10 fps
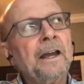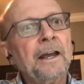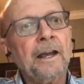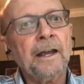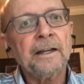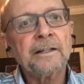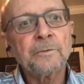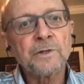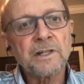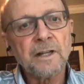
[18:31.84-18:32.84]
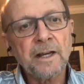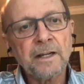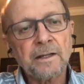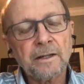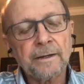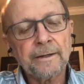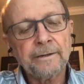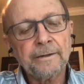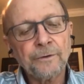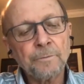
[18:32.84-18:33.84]
And it was like,
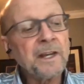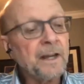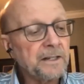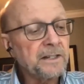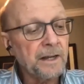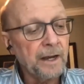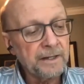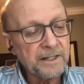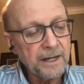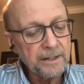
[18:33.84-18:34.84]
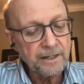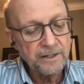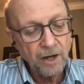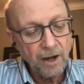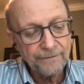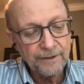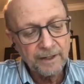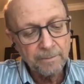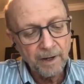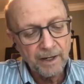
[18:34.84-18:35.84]
for me, I say this often,
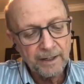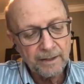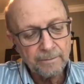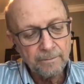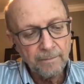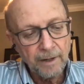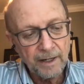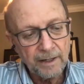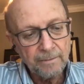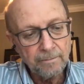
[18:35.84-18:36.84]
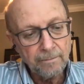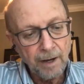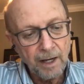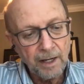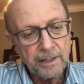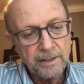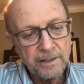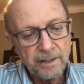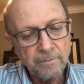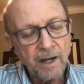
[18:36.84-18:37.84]
that my mind
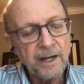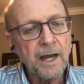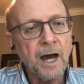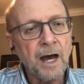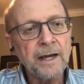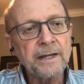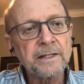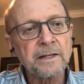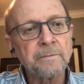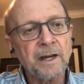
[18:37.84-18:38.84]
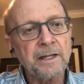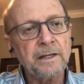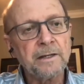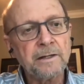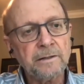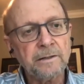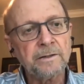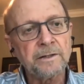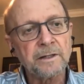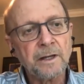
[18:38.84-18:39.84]
and my eyes and my
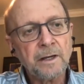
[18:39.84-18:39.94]
ears